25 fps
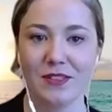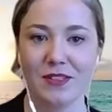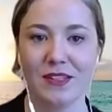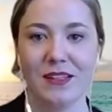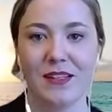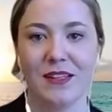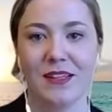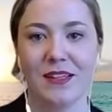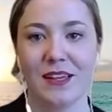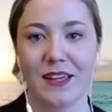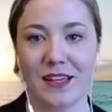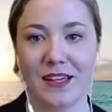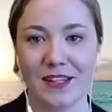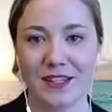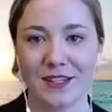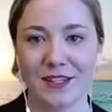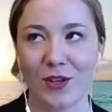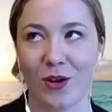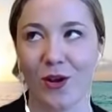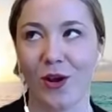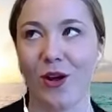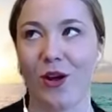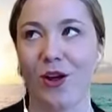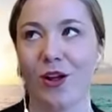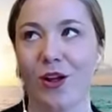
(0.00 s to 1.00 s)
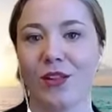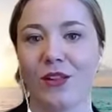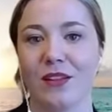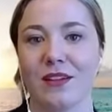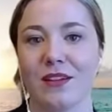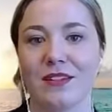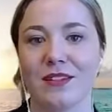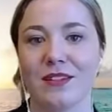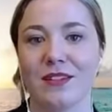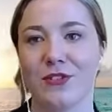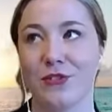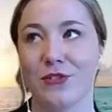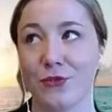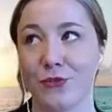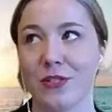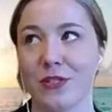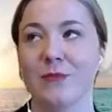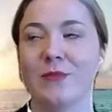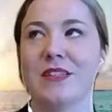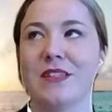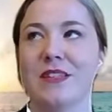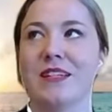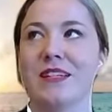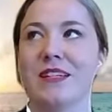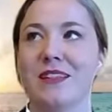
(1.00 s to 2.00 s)
It is all
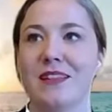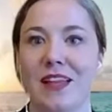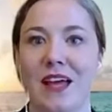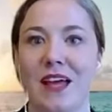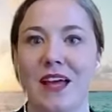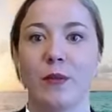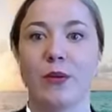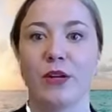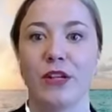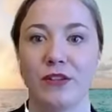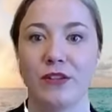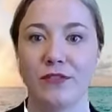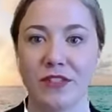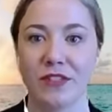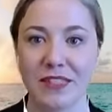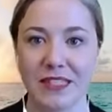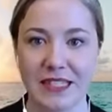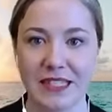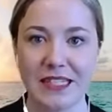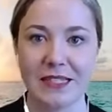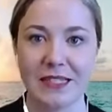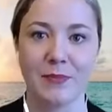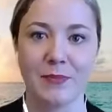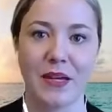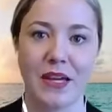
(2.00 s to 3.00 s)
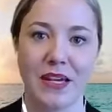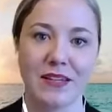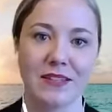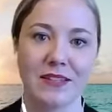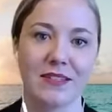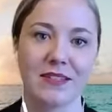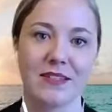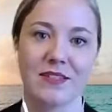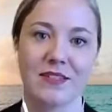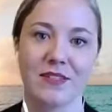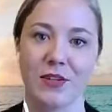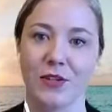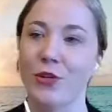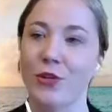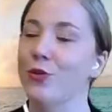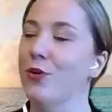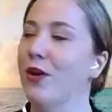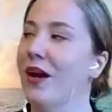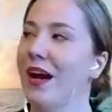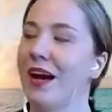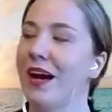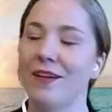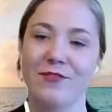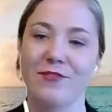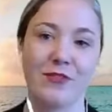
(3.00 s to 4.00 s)
extremely collaborative and team-based. So you
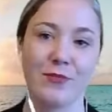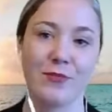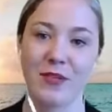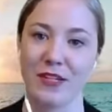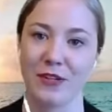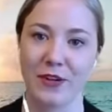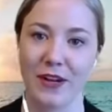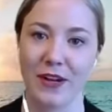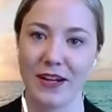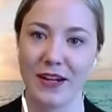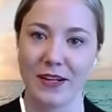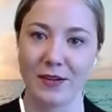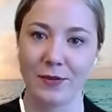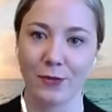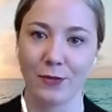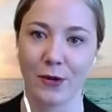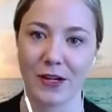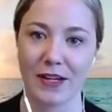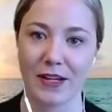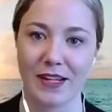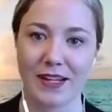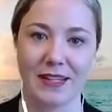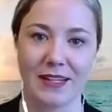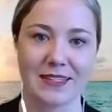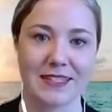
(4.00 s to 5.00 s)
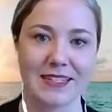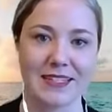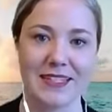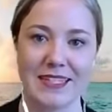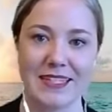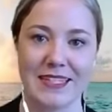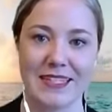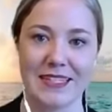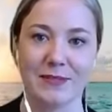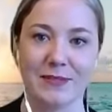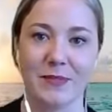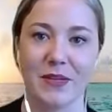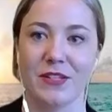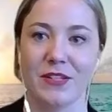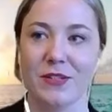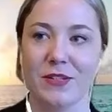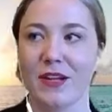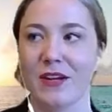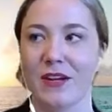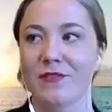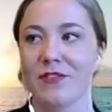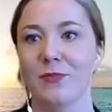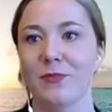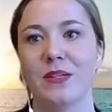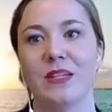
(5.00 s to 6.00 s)
have to be great at working as a team, and you
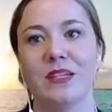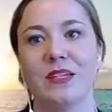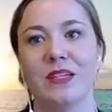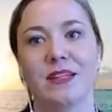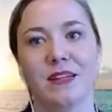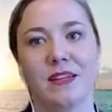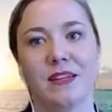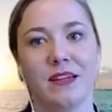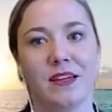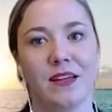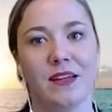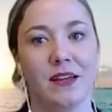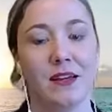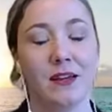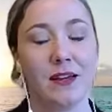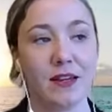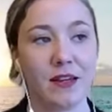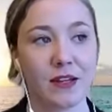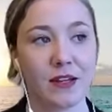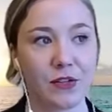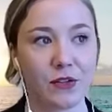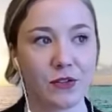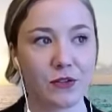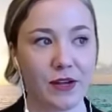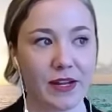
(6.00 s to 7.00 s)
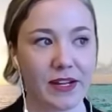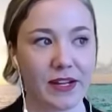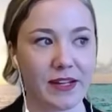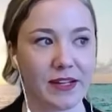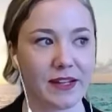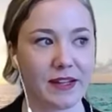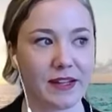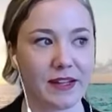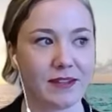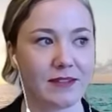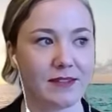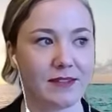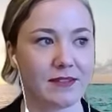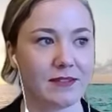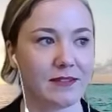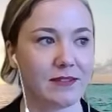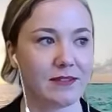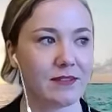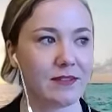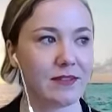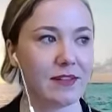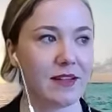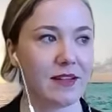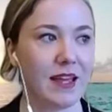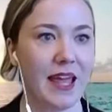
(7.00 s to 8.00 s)
have to be great at
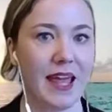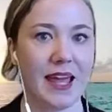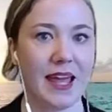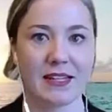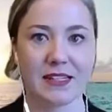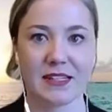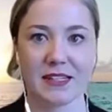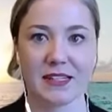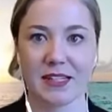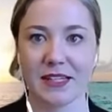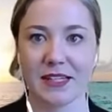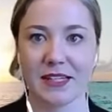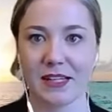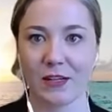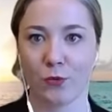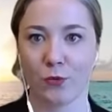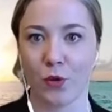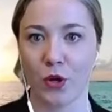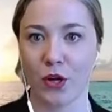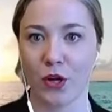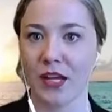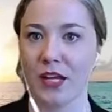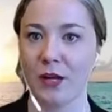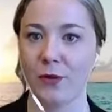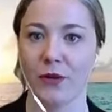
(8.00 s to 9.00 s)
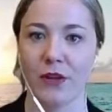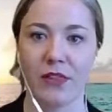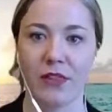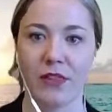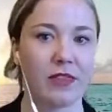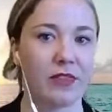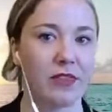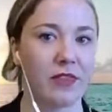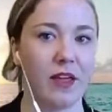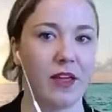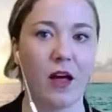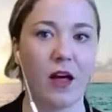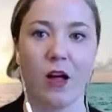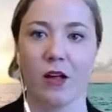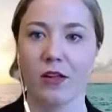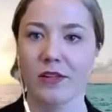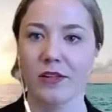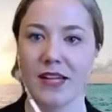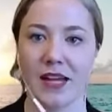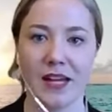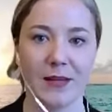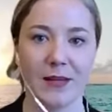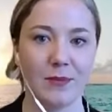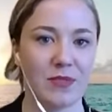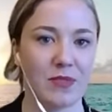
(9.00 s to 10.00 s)
handling and working with all
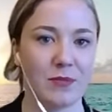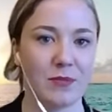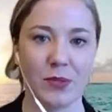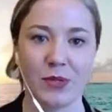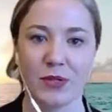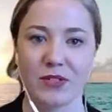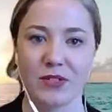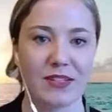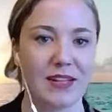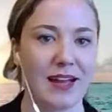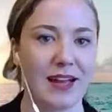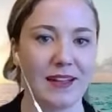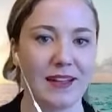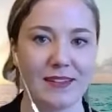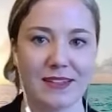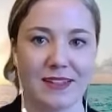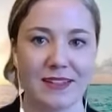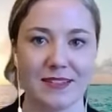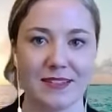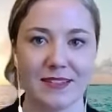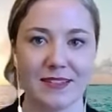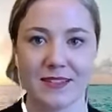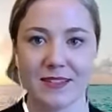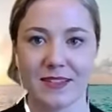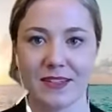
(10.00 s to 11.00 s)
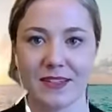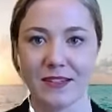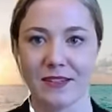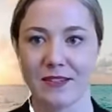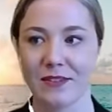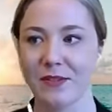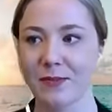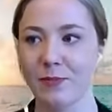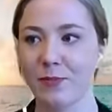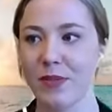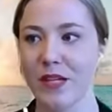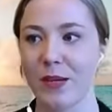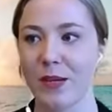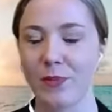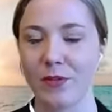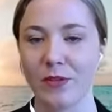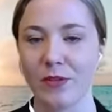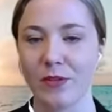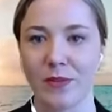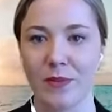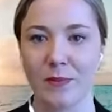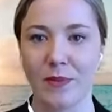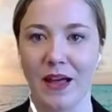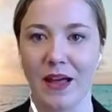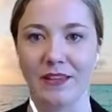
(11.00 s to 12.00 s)
types of personalities and be able to be
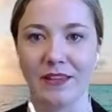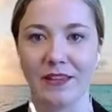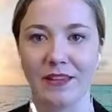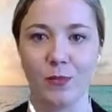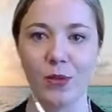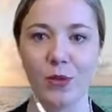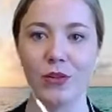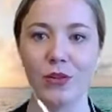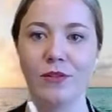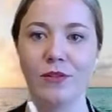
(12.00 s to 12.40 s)
malleable.